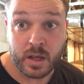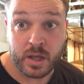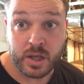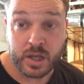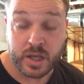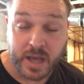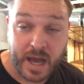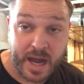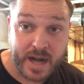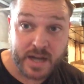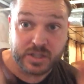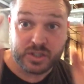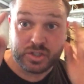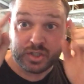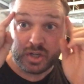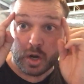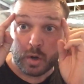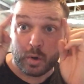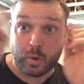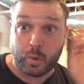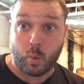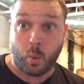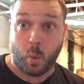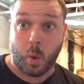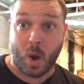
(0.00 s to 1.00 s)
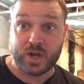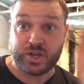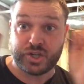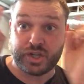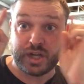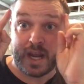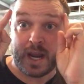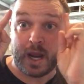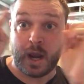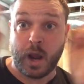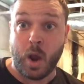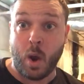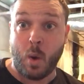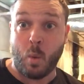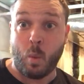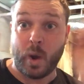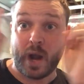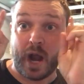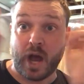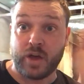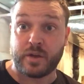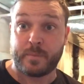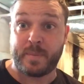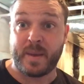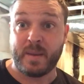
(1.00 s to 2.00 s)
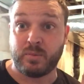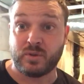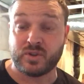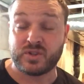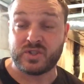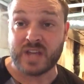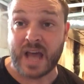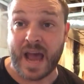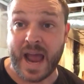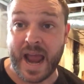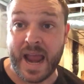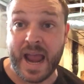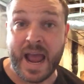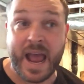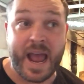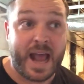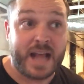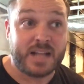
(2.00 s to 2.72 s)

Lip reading: you got to start questioning what other people say.